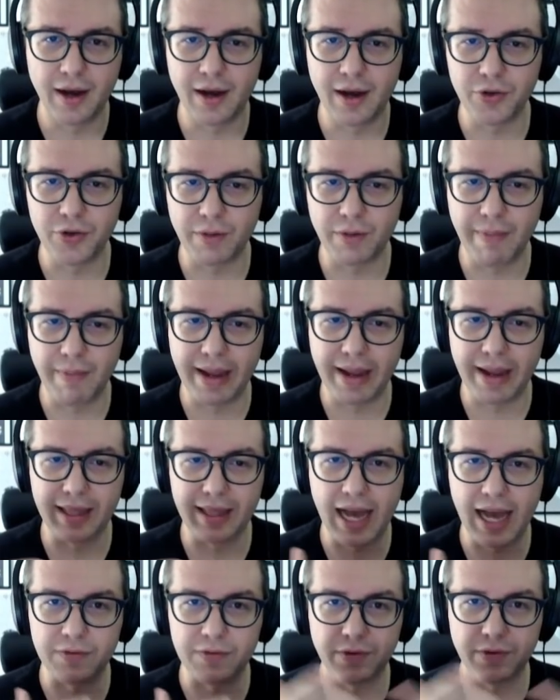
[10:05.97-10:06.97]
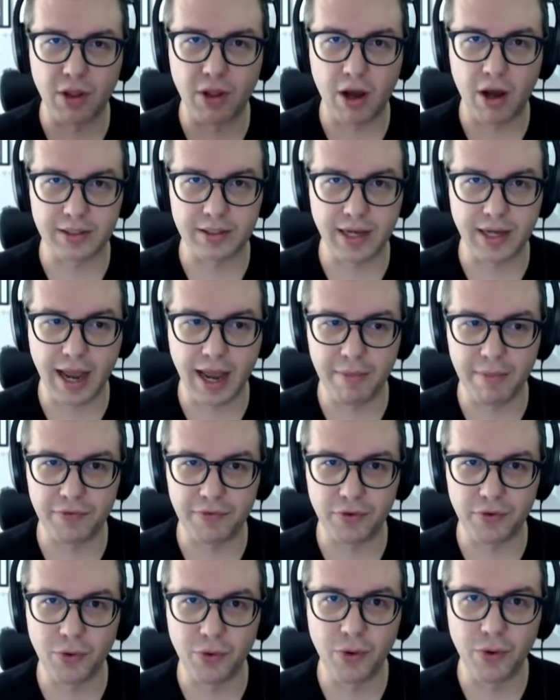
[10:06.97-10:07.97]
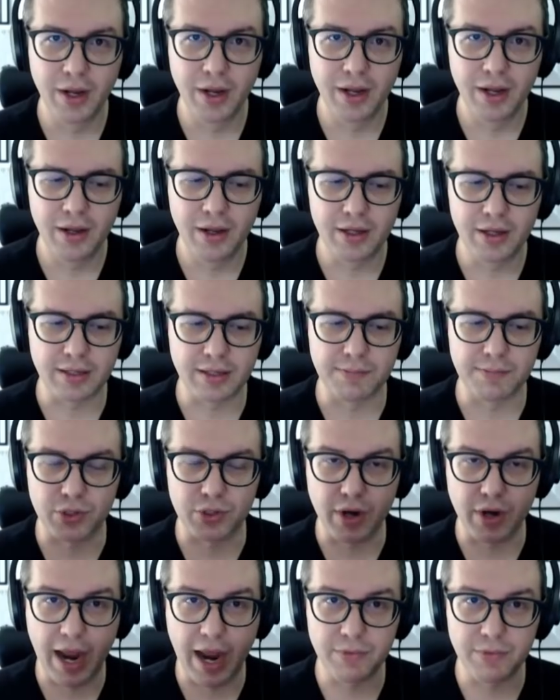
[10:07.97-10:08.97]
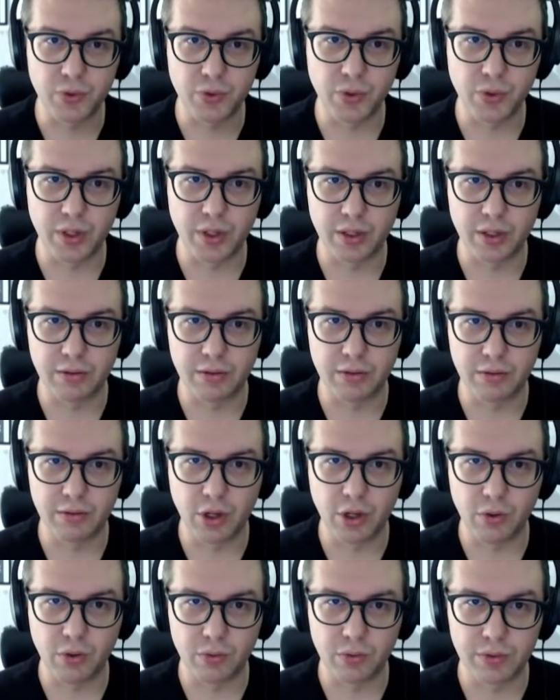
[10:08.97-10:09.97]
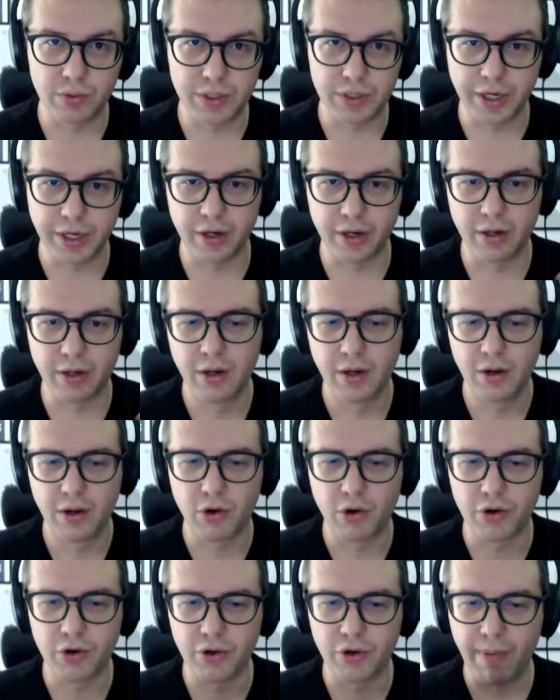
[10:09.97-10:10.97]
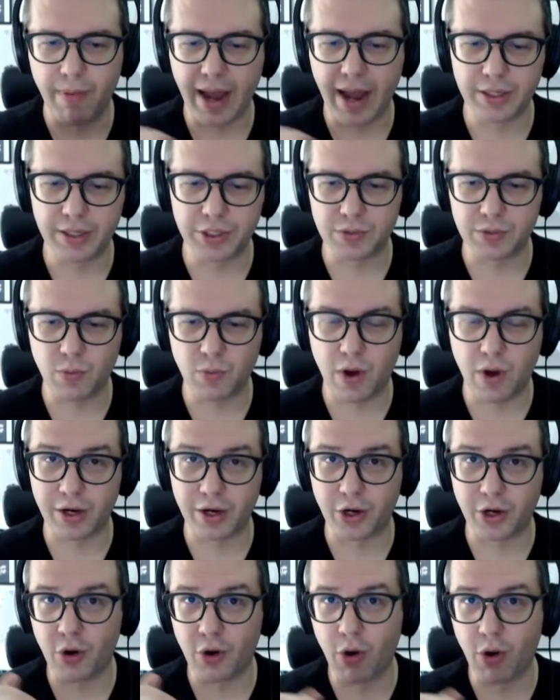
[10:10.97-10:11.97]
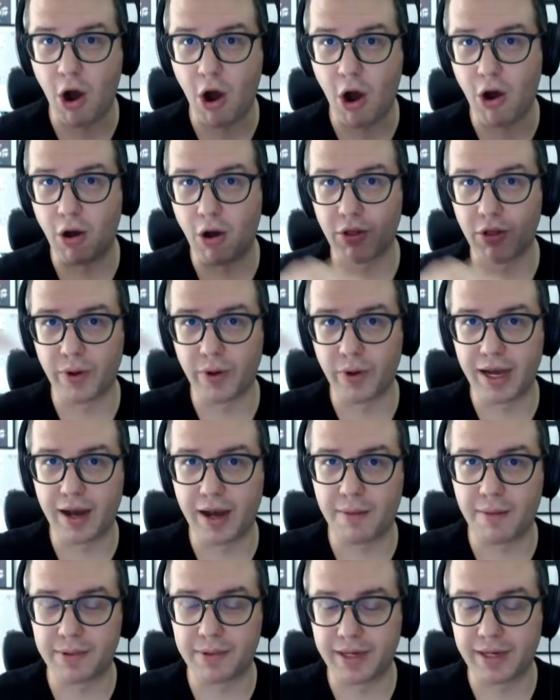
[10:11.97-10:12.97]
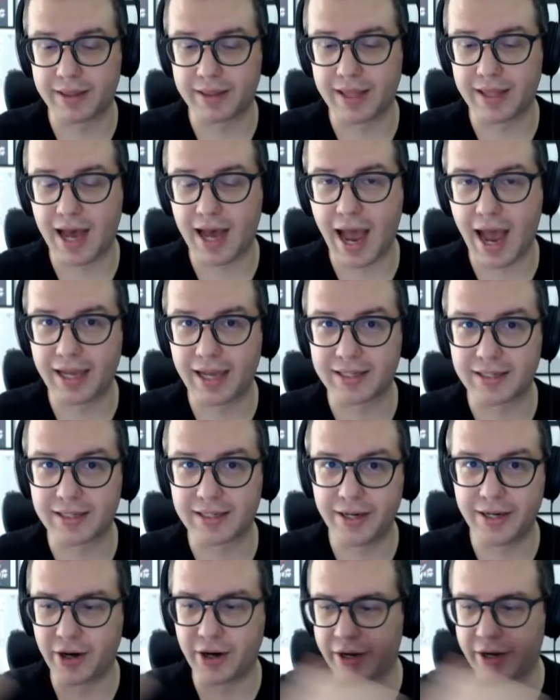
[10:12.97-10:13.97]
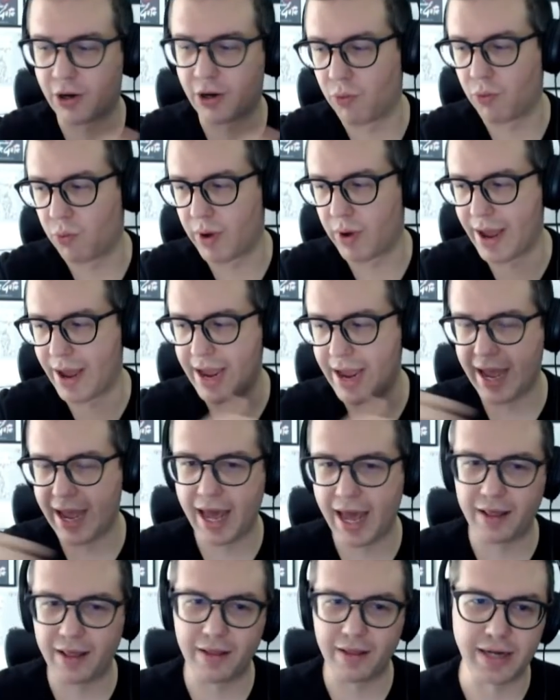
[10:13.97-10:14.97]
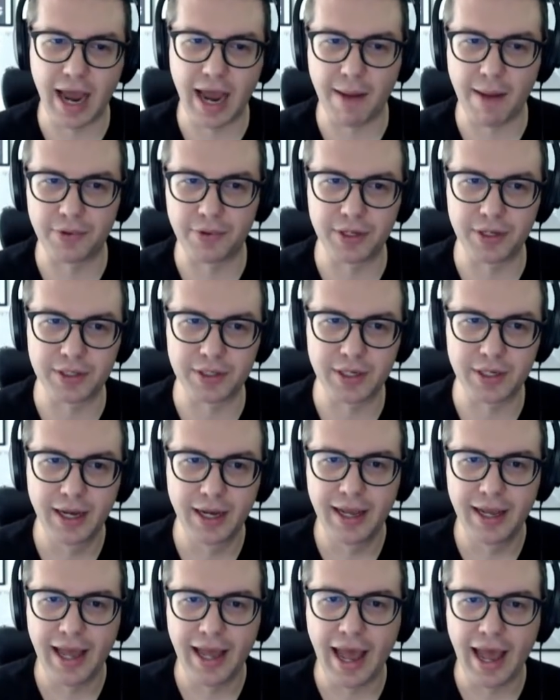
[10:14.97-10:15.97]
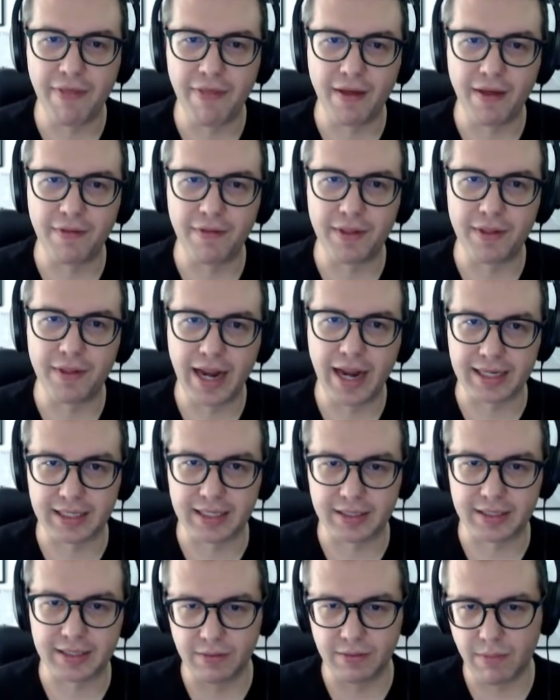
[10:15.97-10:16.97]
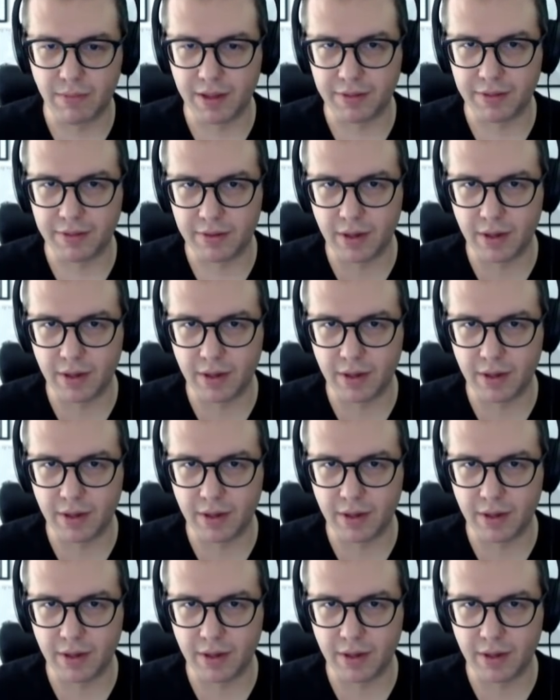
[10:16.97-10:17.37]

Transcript: You could make it last for a long time if you subscribe to a low tier, or you might just want to go all the way up, get the highest tier, go way ahead in the chapters, and then the next month,